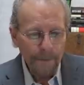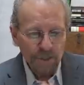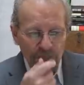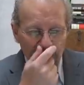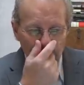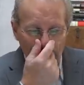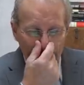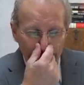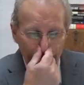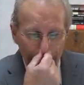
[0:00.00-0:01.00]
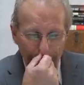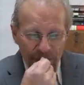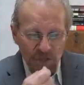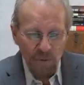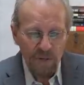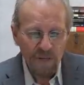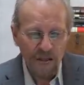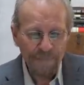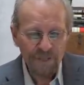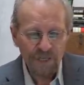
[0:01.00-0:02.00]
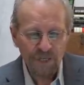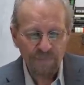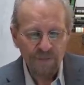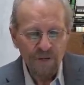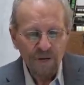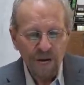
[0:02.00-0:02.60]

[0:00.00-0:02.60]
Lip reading: To my right, at about 2 o'clock position,